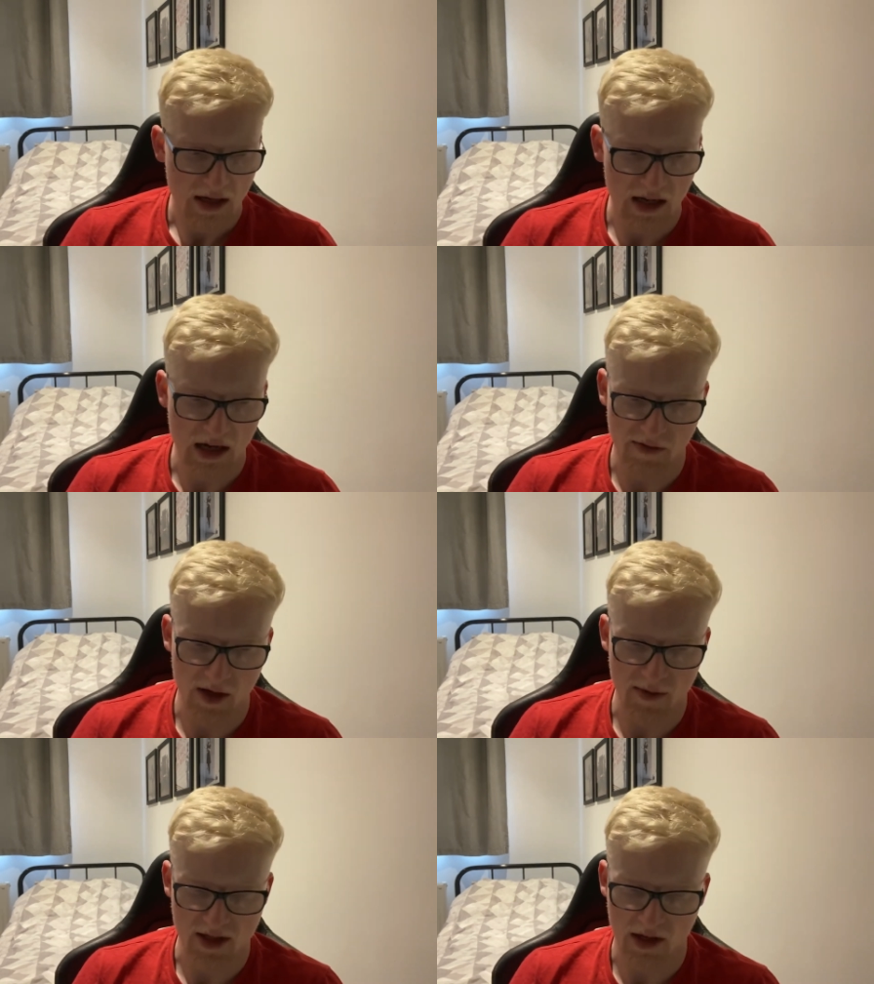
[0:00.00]
in
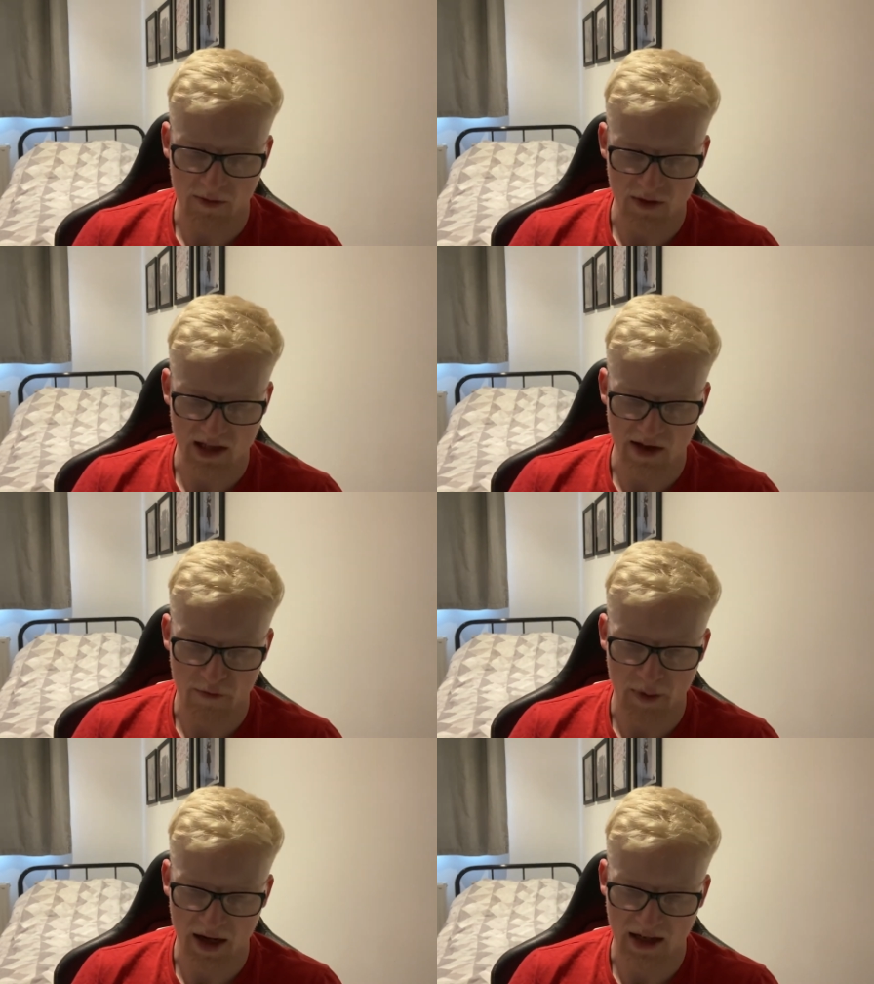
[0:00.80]
Avenema's cover as
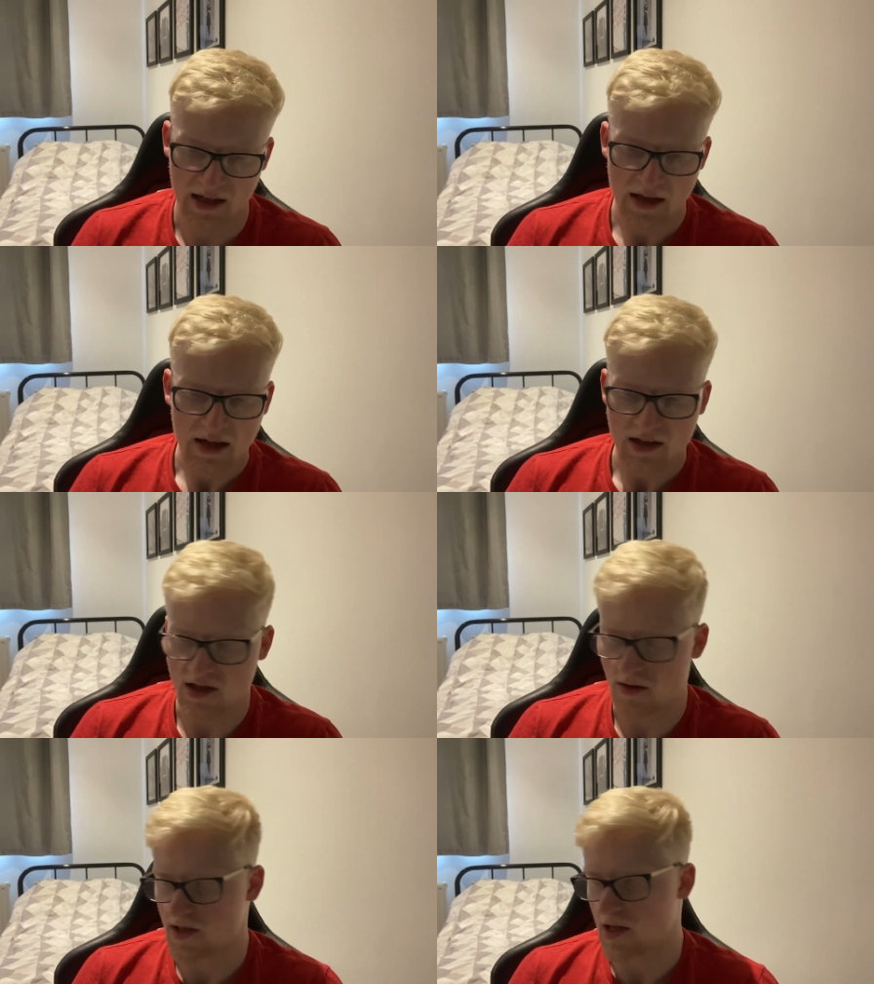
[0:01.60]
left back.
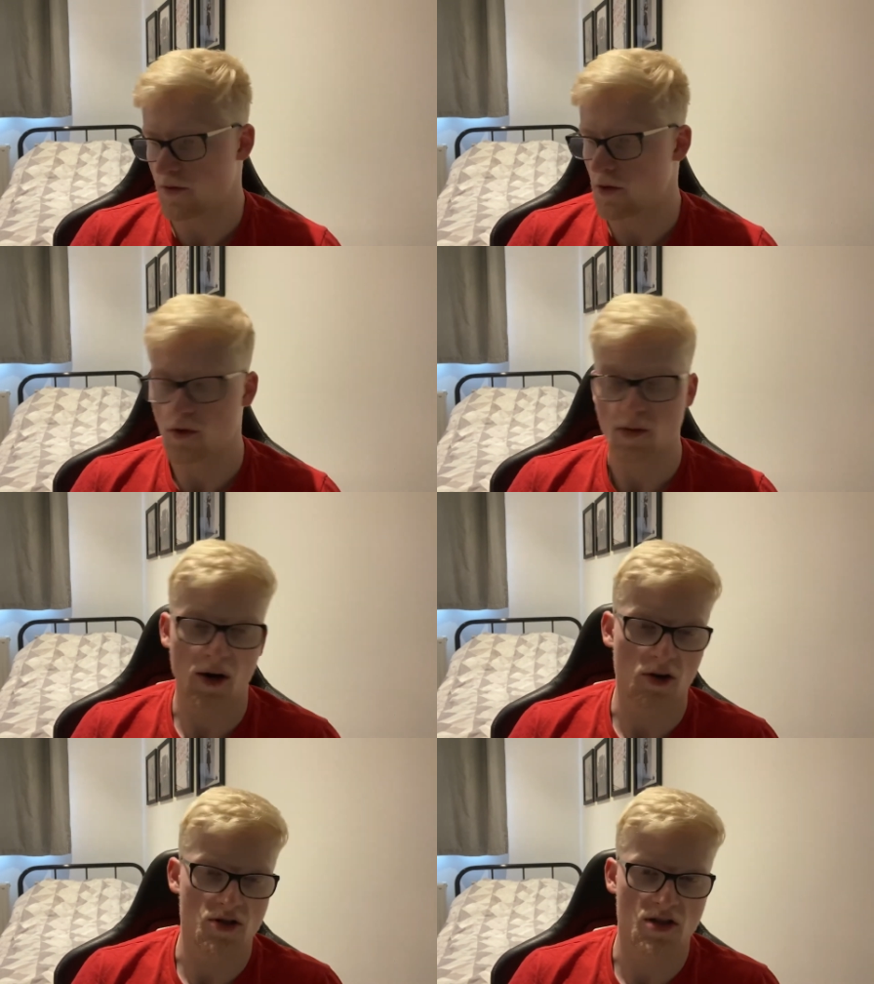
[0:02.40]
There's obviously a few
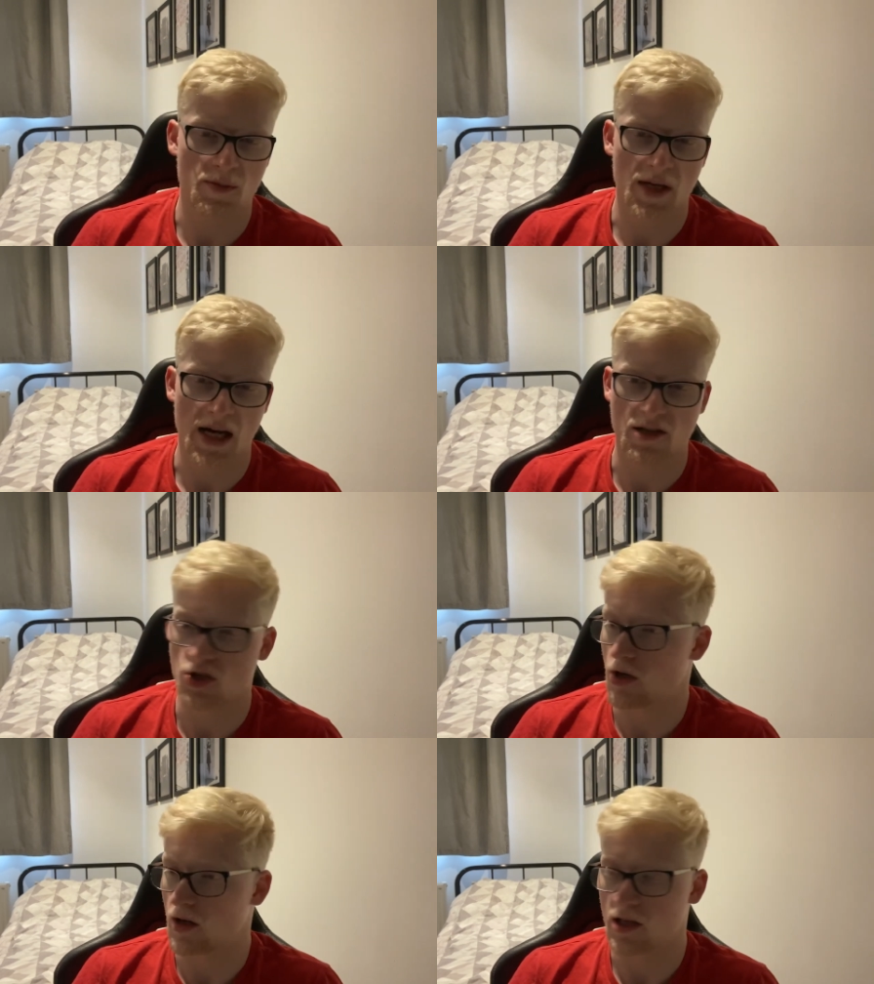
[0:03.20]
departures to be had.
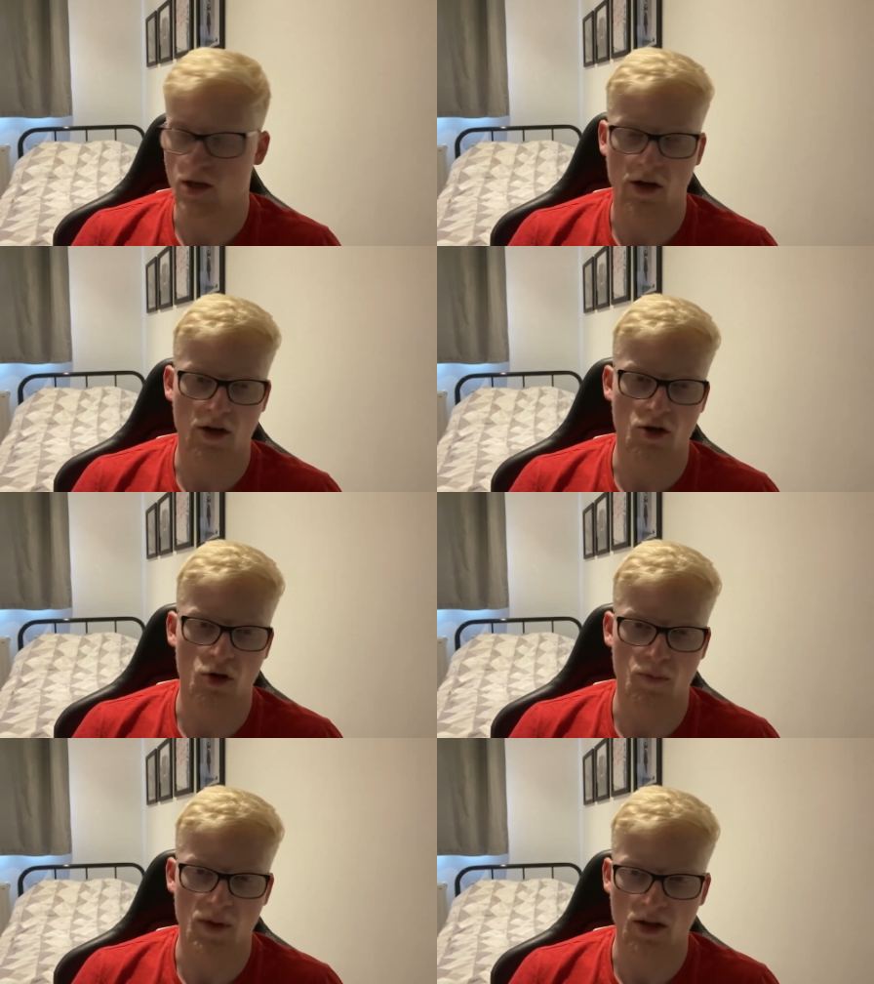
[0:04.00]
Charlie Kirk
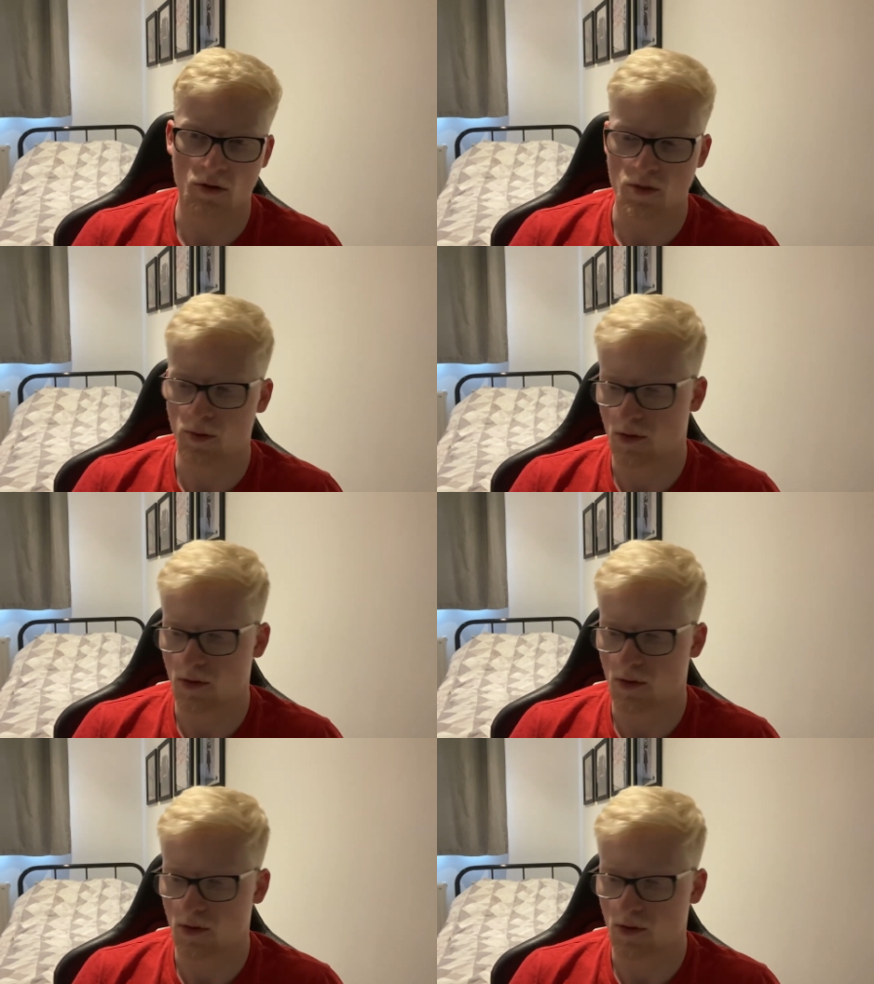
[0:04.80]
could be a notable